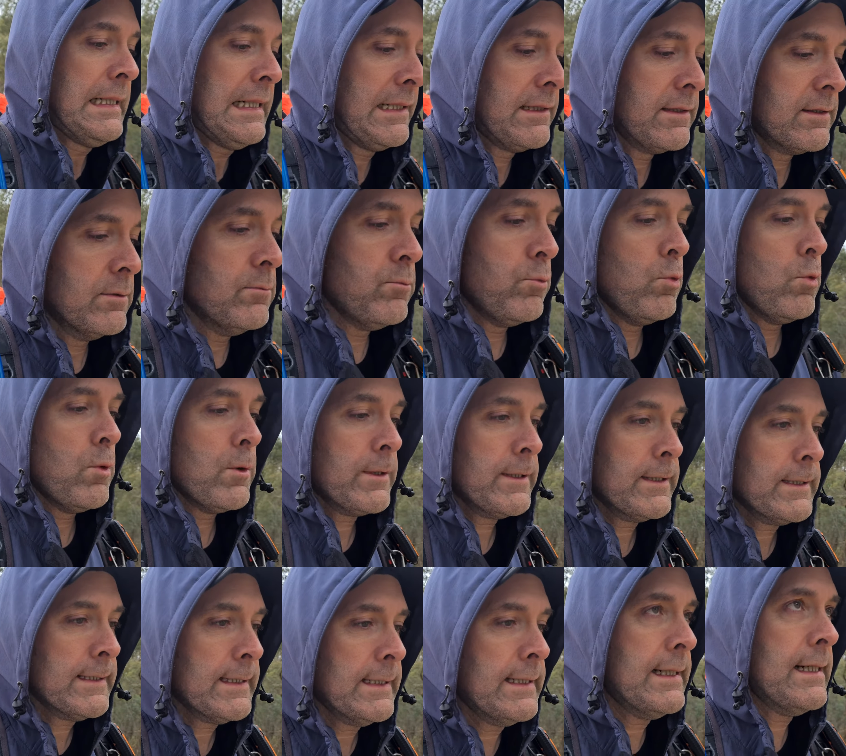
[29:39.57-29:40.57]
had some
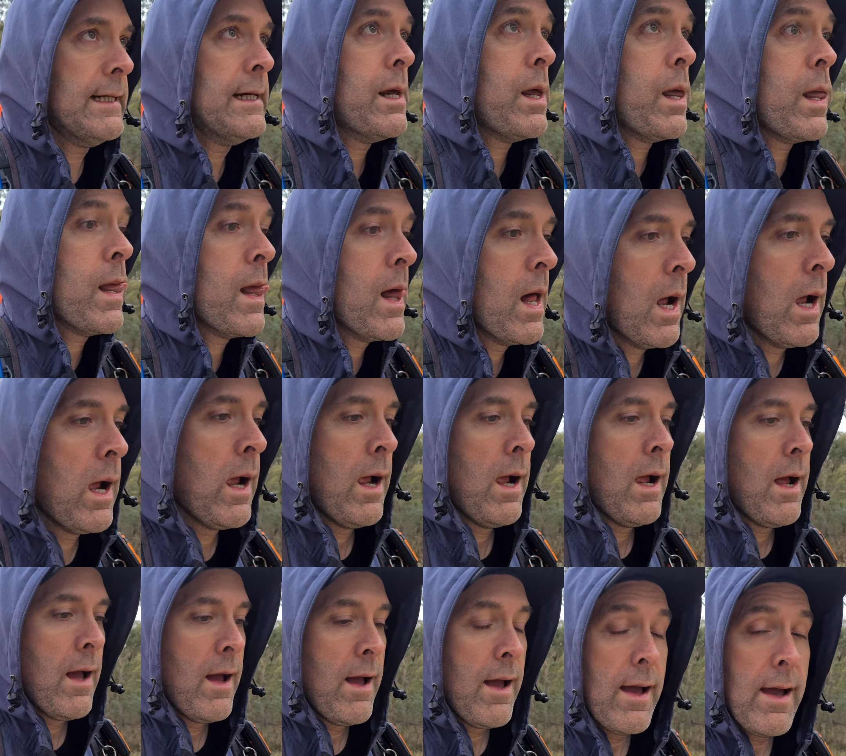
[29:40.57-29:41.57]
water,
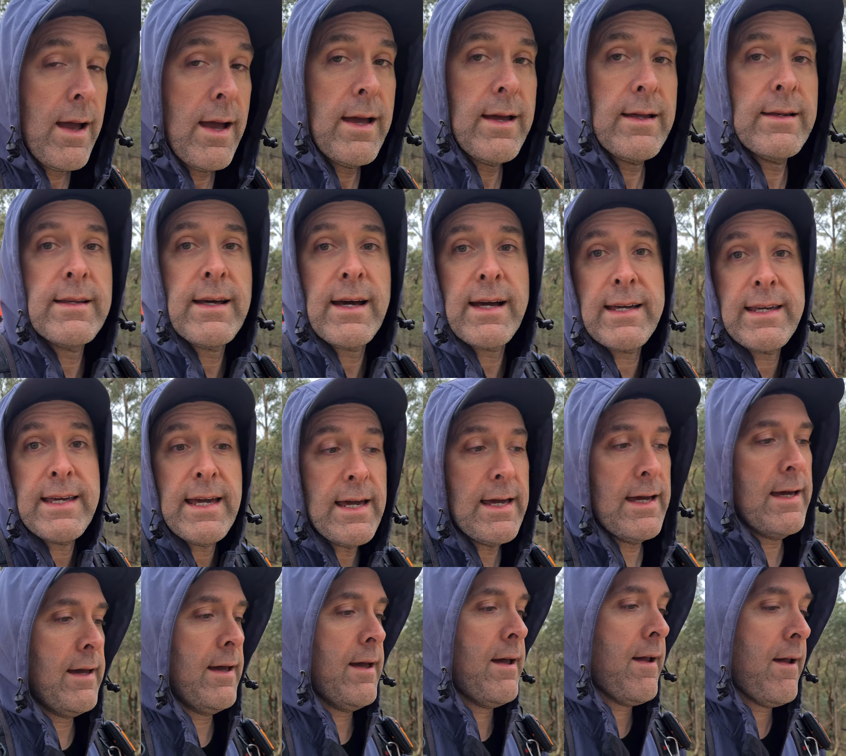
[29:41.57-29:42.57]
and
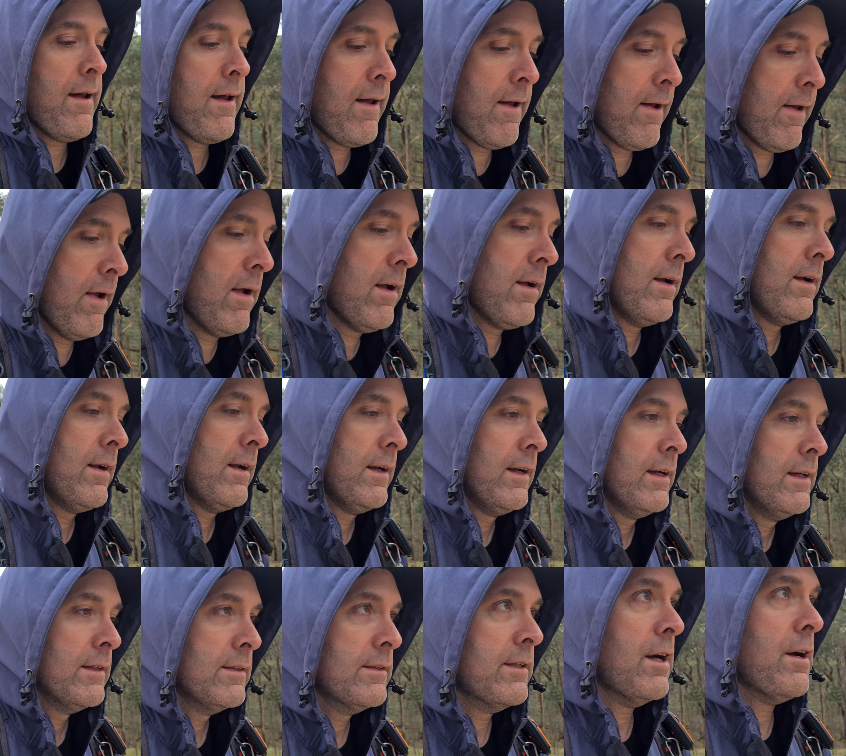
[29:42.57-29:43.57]
yeah,
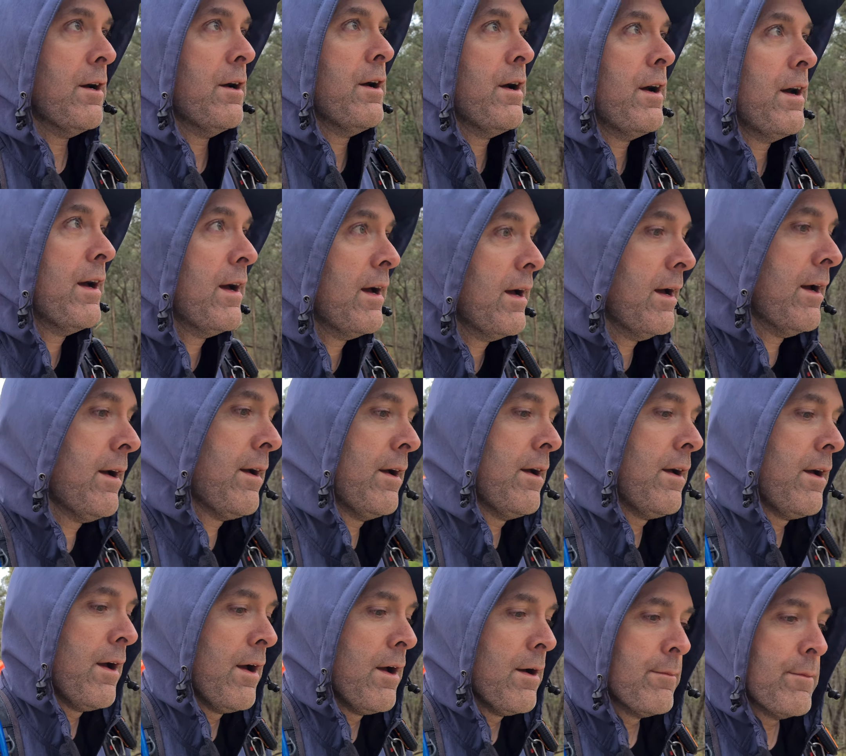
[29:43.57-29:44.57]
so
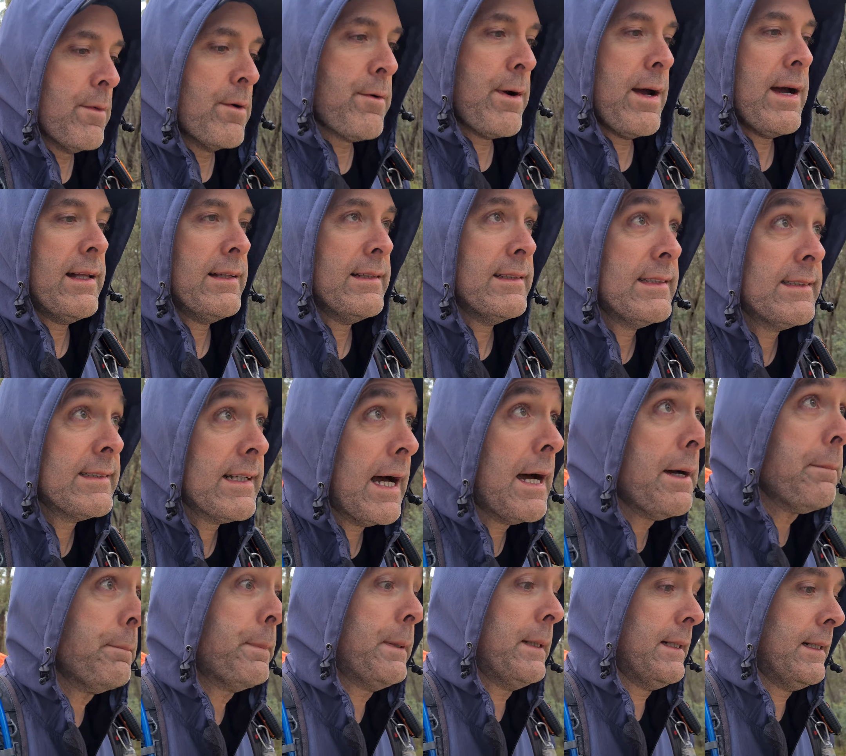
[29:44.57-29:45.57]
morale is
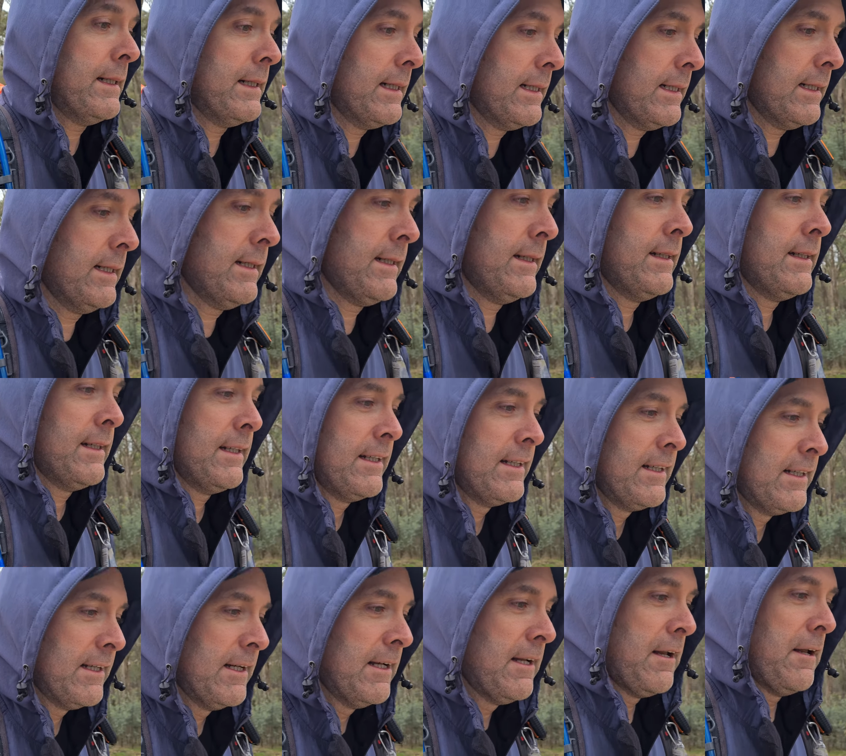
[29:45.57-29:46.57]
up,
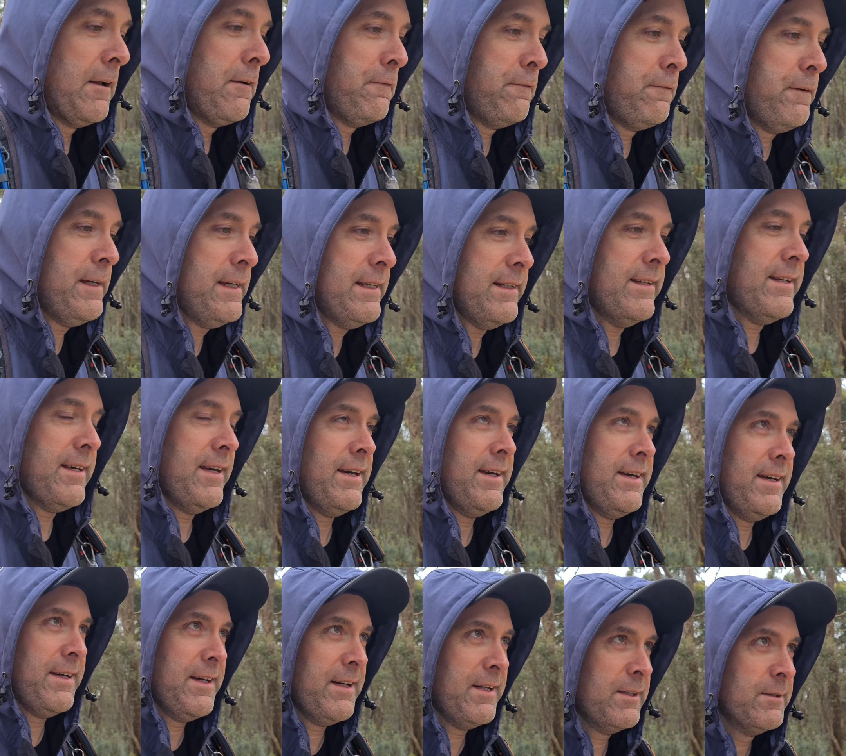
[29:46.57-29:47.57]
feet
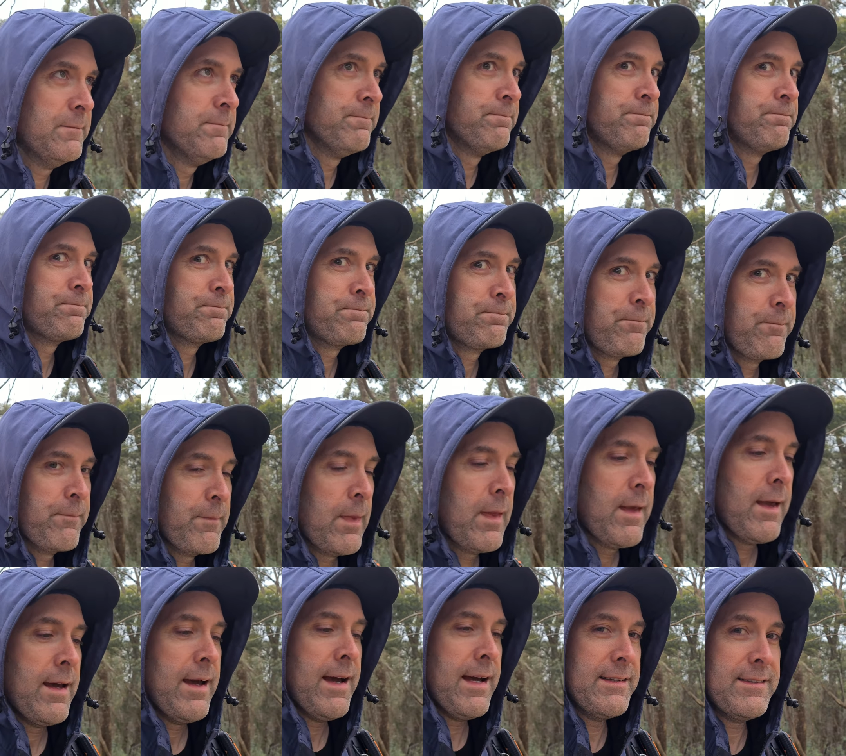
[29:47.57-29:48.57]

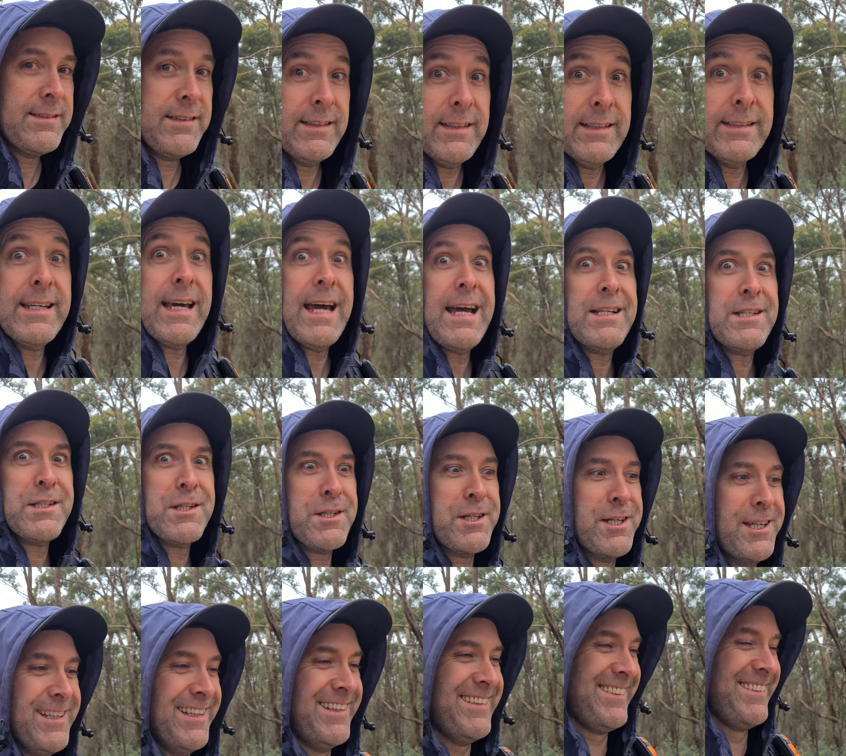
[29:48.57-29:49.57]
are still
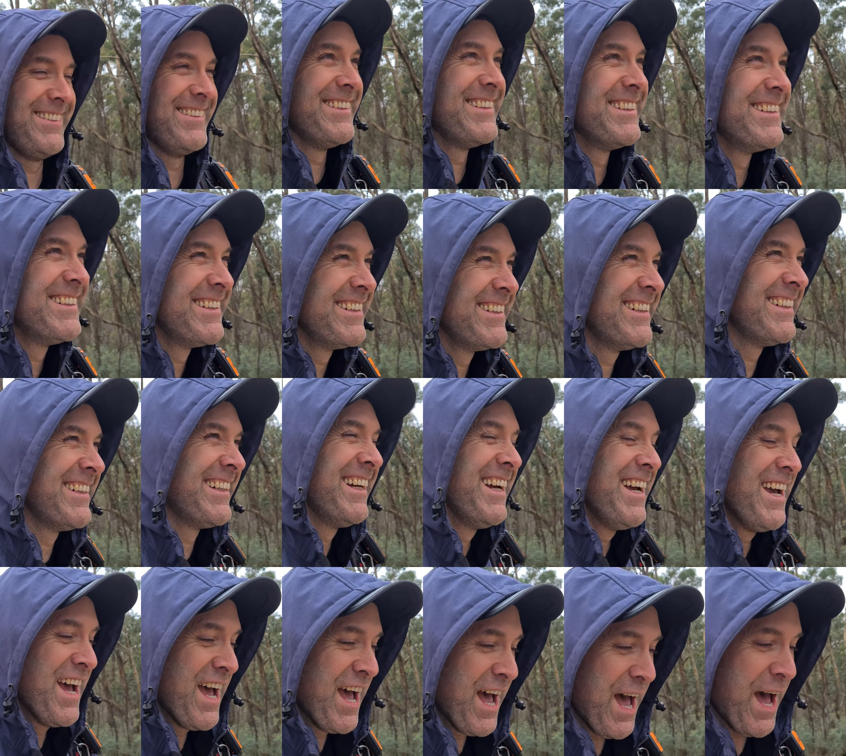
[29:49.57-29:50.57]
attached.
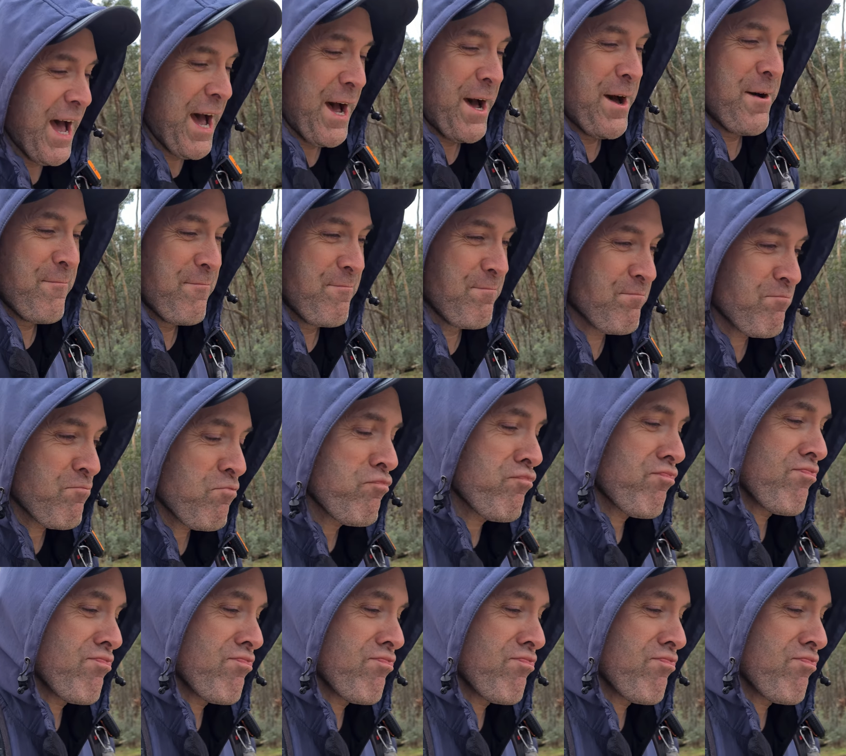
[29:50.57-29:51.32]
yeah, only